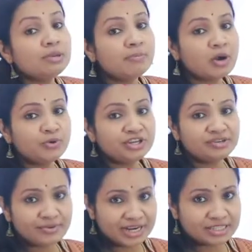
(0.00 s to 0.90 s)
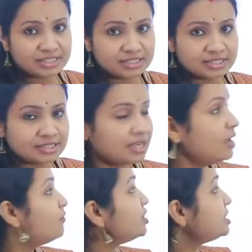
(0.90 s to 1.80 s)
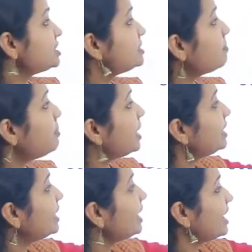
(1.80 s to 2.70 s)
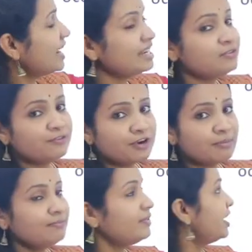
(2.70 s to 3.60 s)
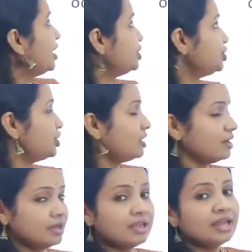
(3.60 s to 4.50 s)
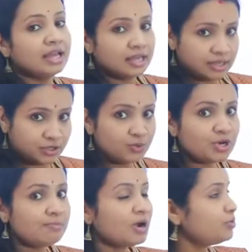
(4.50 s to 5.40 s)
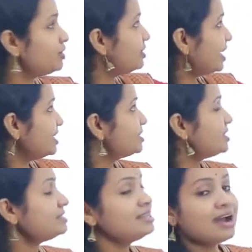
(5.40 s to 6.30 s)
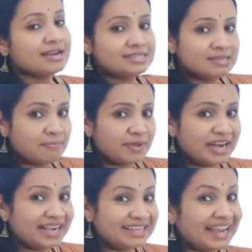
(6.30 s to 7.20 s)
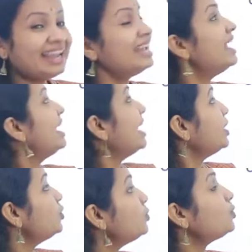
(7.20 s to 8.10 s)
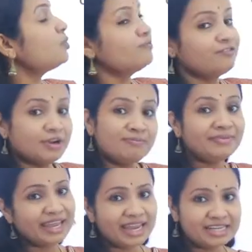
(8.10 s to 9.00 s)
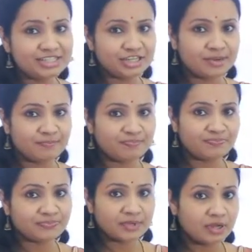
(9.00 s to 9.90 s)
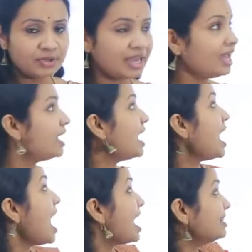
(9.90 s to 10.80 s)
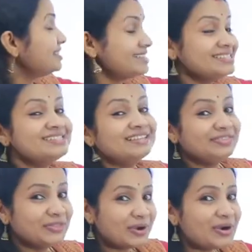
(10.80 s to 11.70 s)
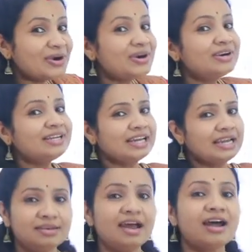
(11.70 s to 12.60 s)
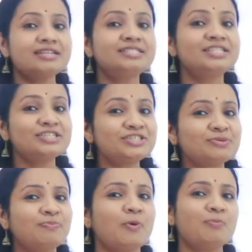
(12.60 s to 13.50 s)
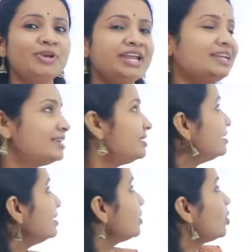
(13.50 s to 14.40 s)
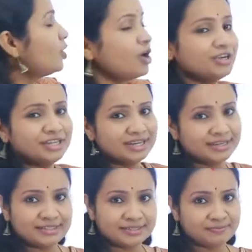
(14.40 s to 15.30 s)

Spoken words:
mountain ranges, which is separating it from Asia. Ural mountain ranges are separating Europe from Asia. Okay, and this is the 3rd largest populated continent.